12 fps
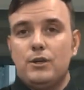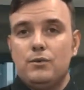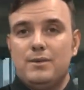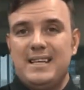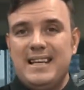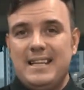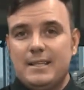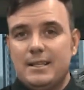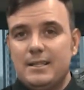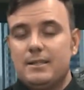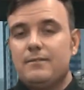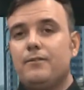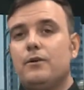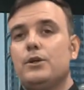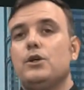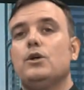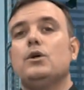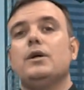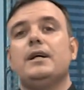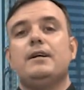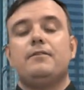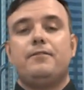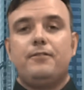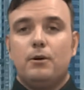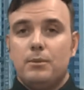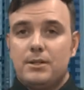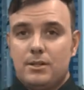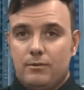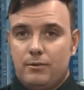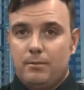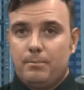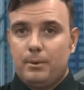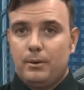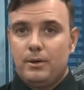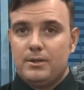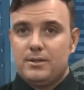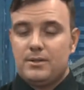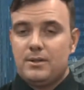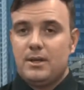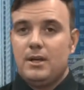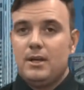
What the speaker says: you needed for your informative reports,